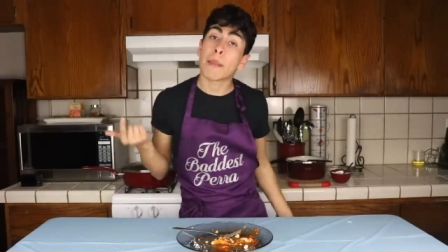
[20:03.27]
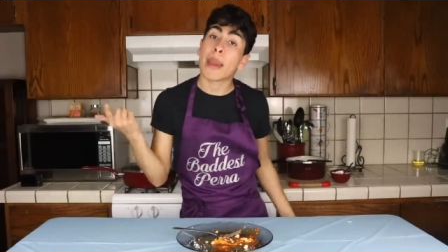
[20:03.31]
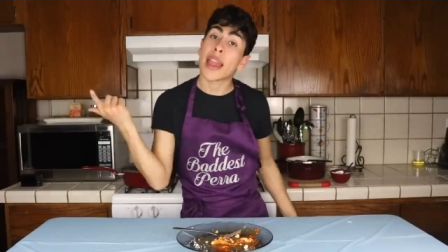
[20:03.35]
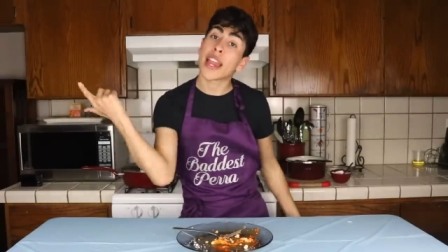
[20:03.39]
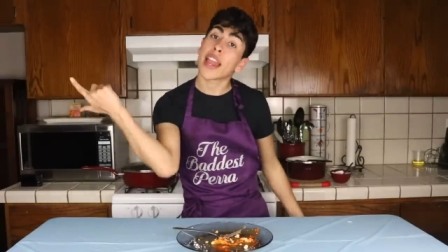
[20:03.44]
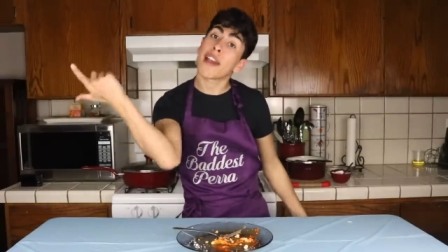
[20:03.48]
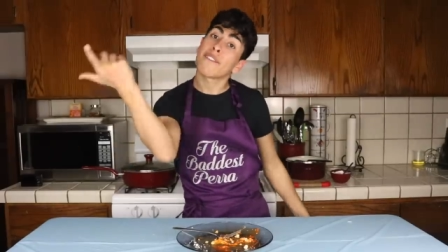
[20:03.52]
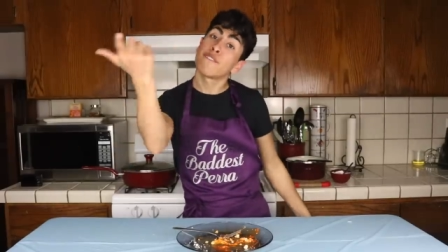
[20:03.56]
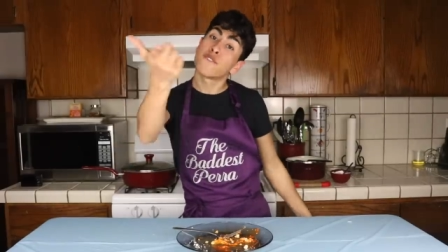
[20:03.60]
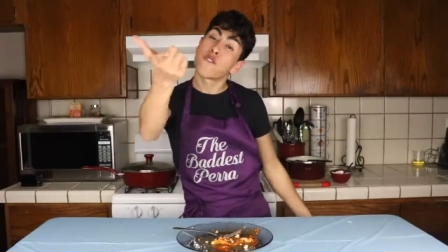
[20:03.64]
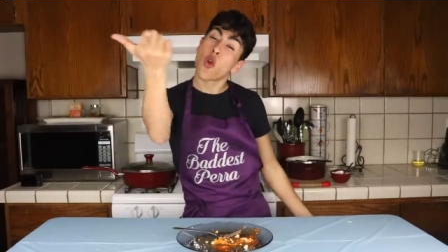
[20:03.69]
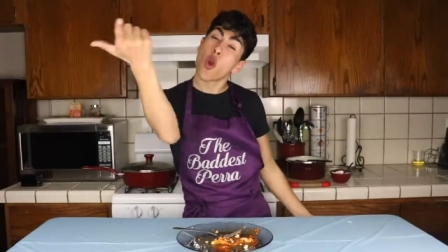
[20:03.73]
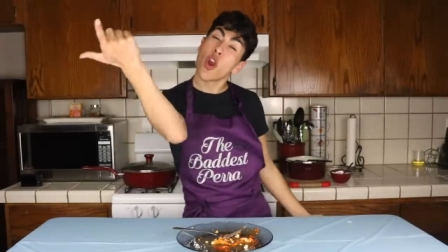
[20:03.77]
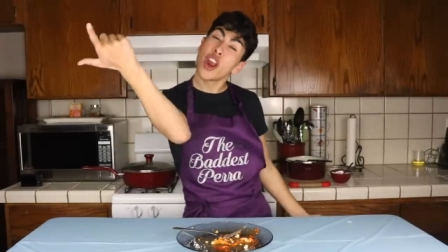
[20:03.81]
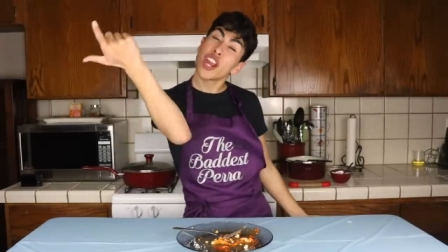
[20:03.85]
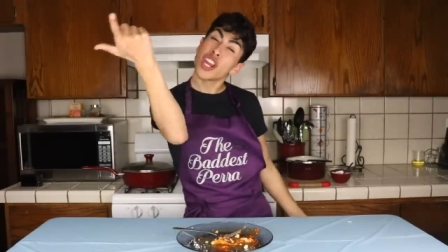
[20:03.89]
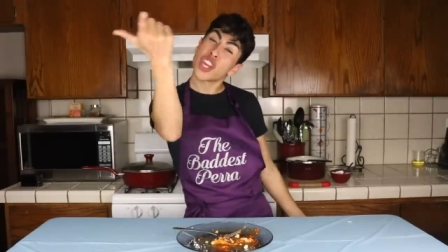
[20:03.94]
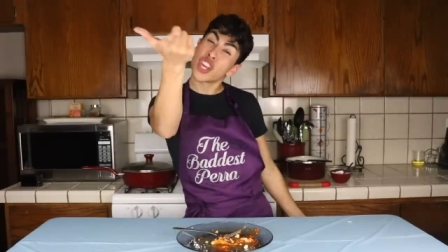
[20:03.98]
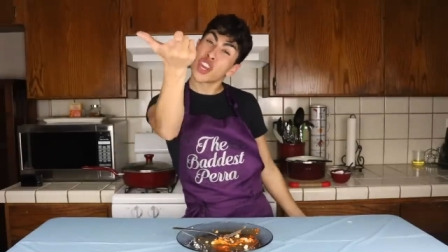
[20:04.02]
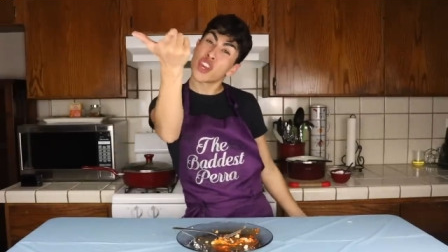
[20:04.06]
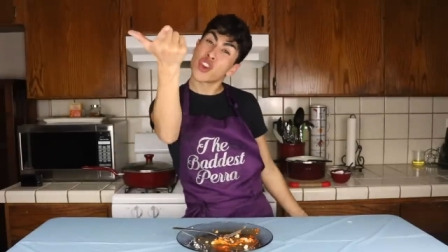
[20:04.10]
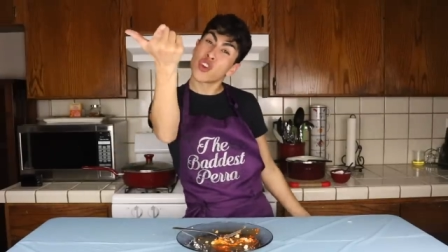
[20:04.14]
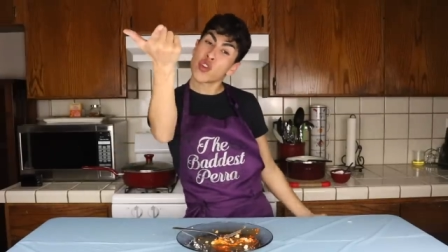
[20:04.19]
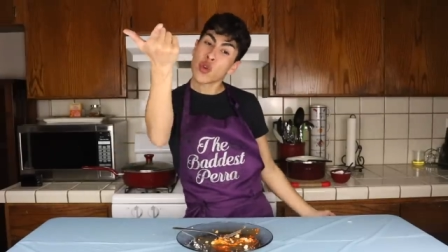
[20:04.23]
make it for
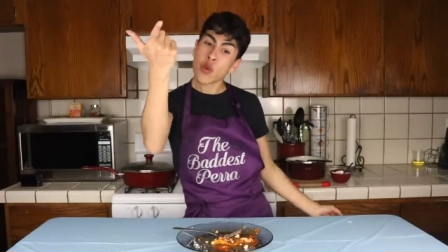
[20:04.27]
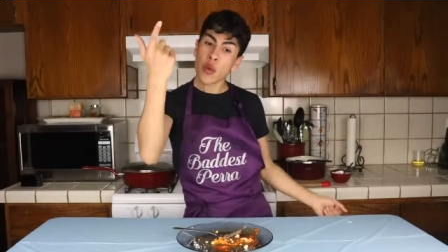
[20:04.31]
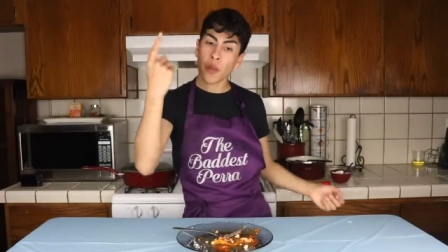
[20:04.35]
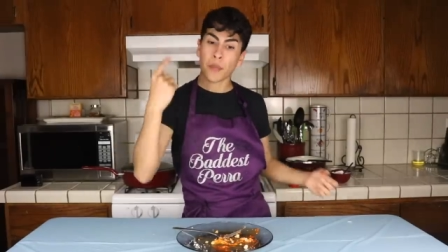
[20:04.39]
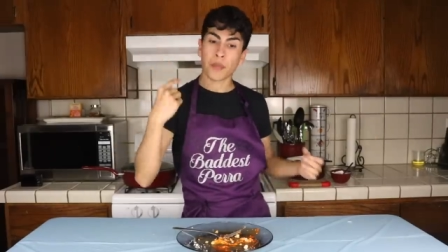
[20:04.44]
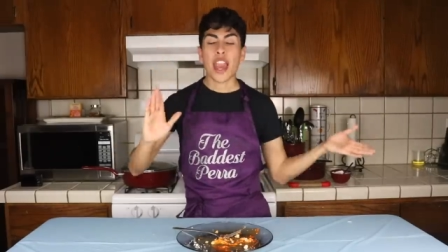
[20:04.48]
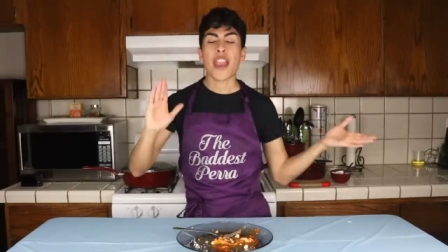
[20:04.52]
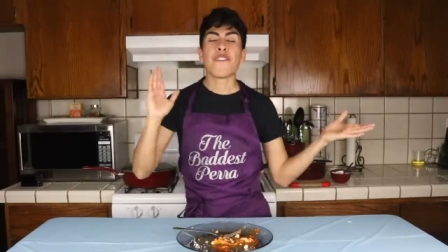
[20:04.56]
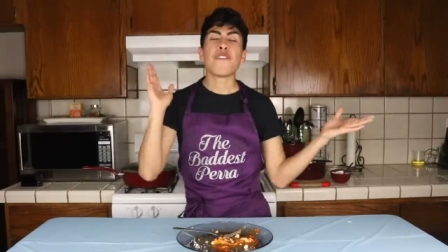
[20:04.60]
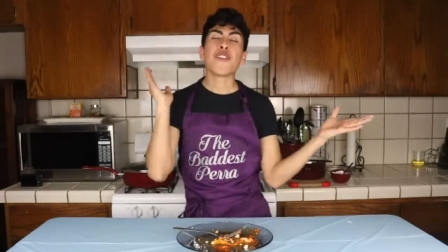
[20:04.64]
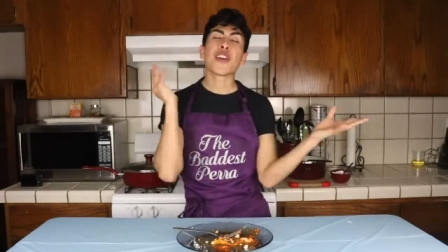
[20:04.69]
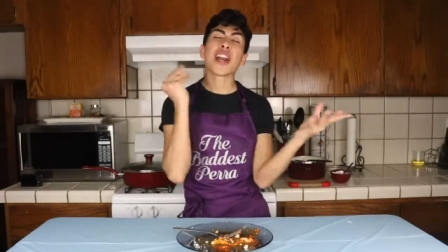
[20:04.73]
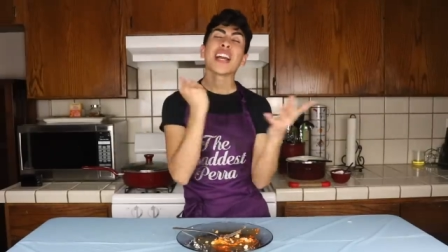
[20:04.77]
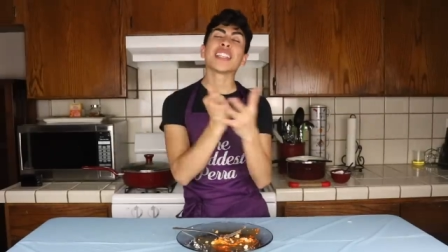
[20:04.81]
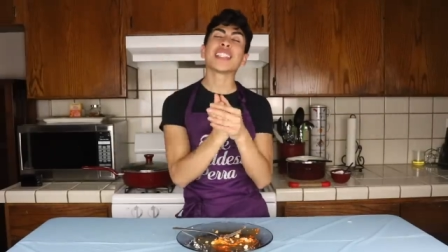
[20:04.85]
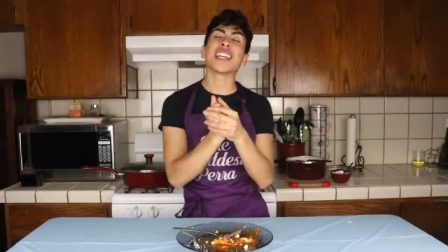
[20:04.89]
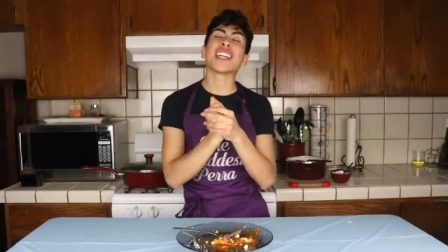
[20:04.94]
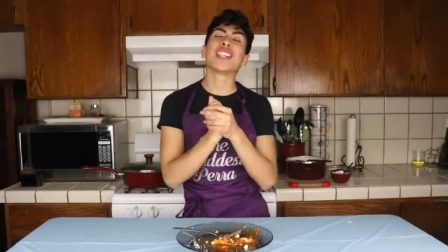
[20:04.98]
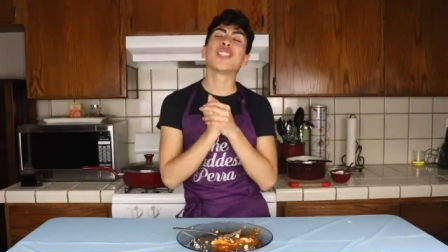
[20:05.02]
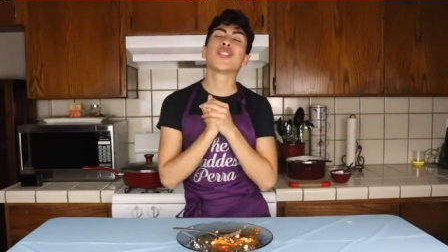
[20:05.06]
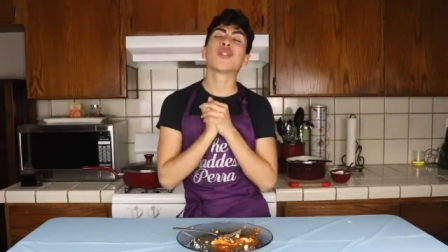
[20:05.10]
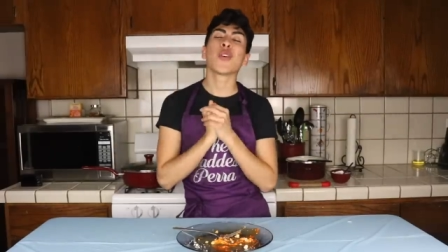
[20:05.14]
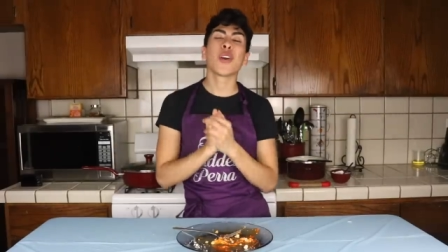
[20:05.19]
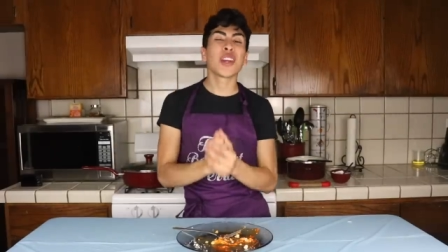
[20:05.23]
you. If you guys
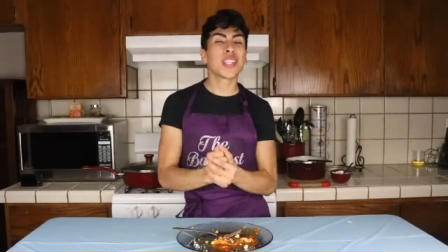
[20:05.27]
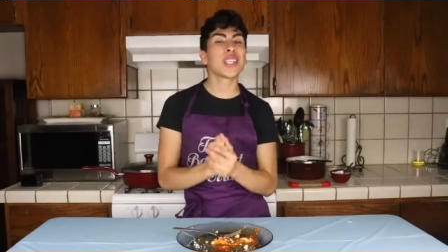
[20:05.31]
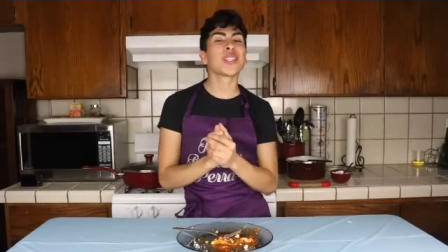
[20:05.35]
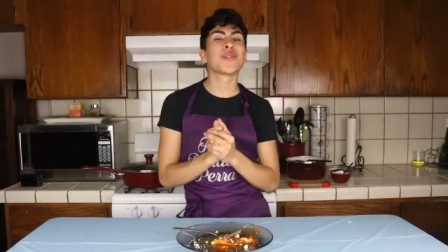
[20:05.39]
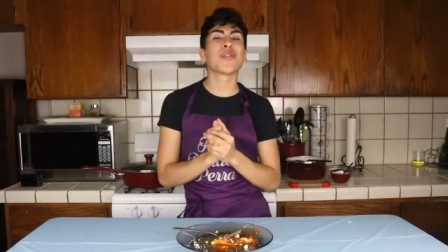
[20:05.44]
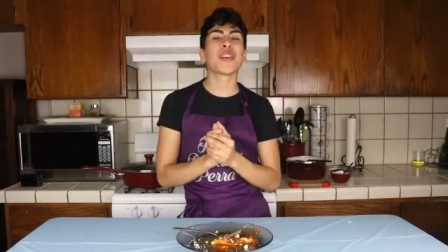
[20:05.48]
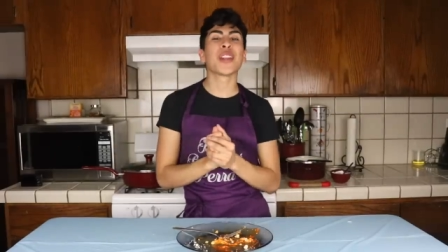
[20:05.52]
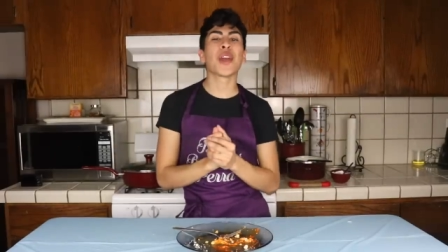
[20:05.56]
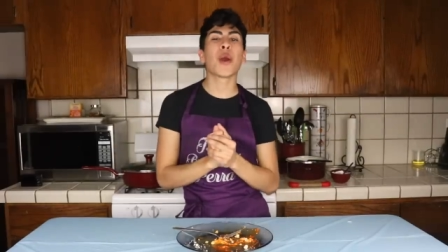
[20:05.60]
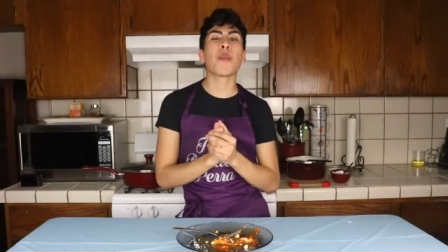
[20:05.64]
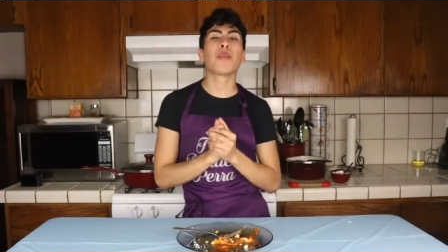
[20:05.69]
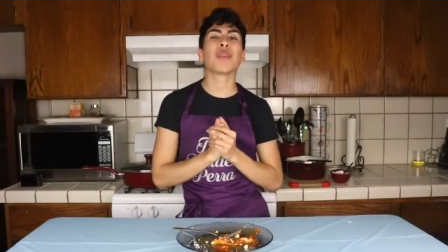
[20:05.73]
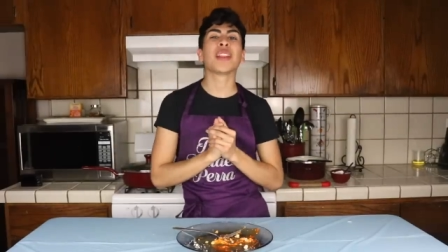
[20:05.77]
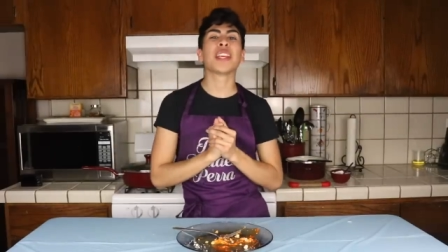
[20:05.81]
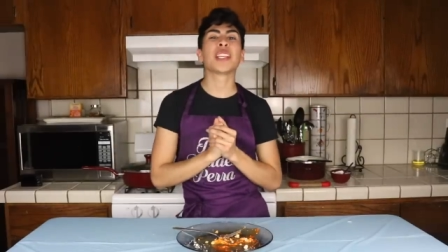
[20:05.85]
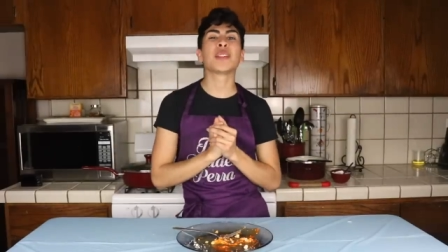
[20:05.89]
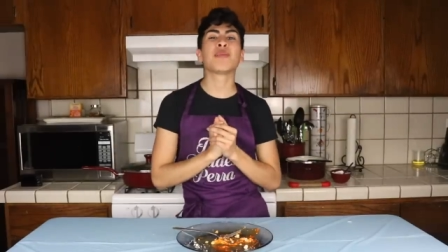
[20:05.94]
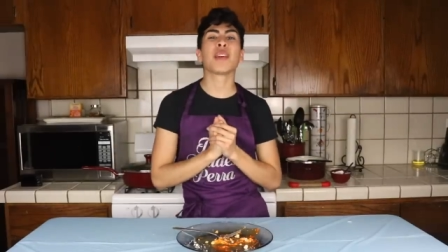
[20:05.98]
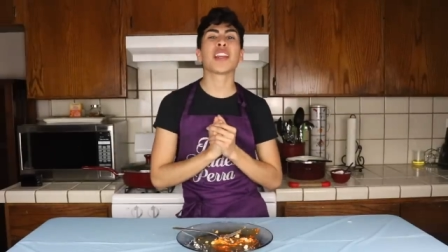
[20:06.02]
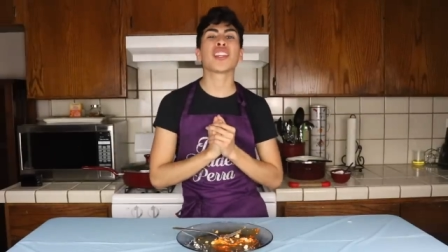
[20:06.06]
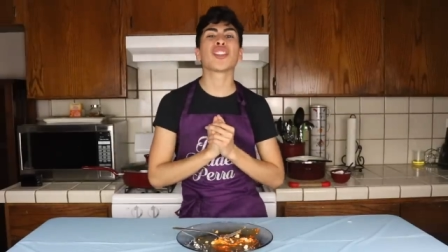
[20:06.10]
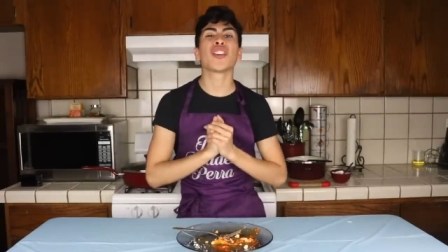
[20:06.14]
enjoyed this video, please make